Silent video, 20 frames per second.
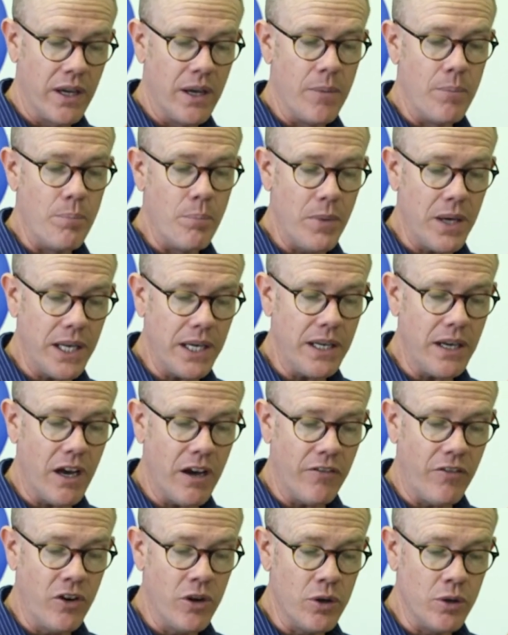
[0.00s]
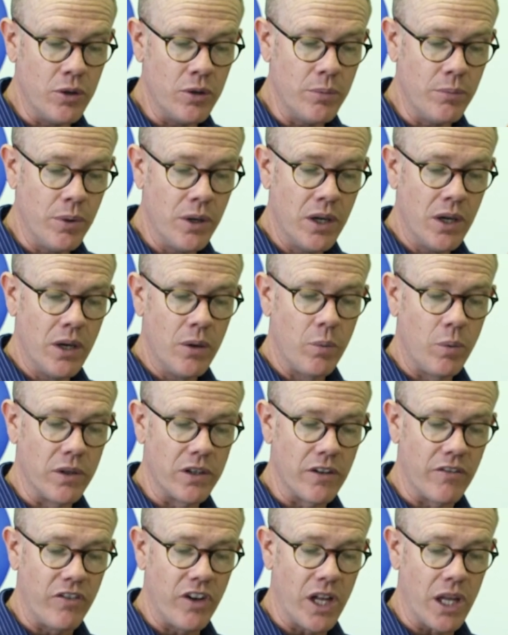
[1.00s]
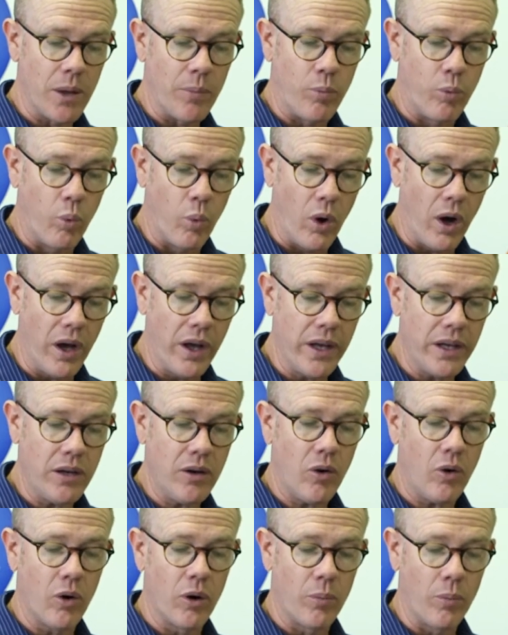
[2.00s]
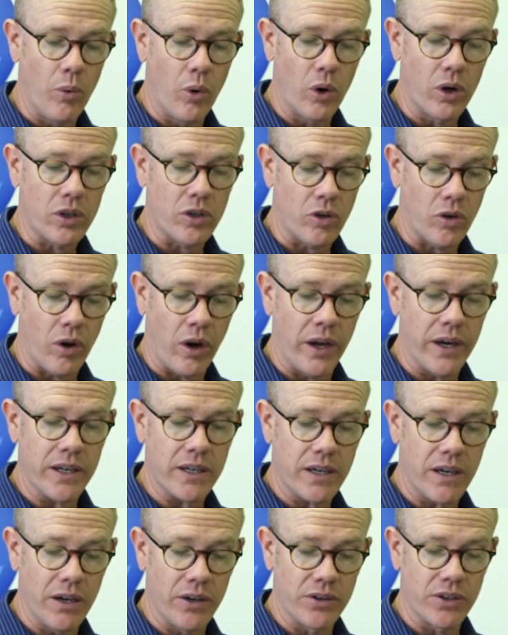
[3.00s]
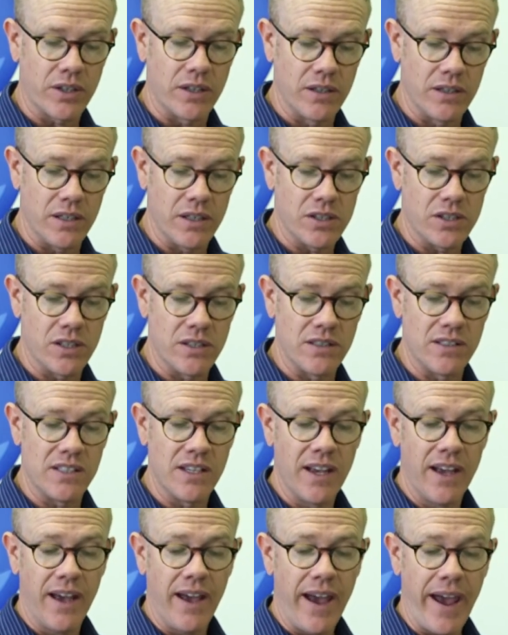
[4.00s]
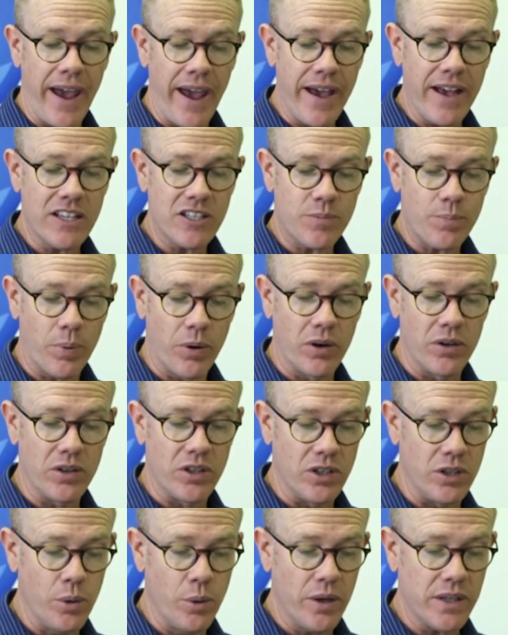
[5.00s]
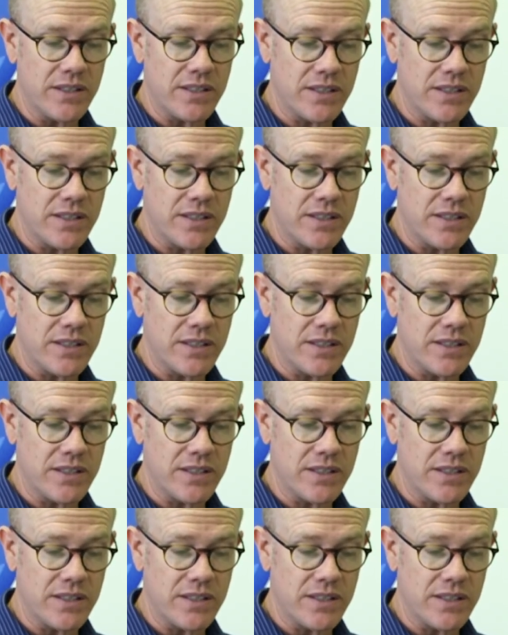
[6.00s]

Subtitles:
many of whom will develop one or more chronic health conditions as per the U.S.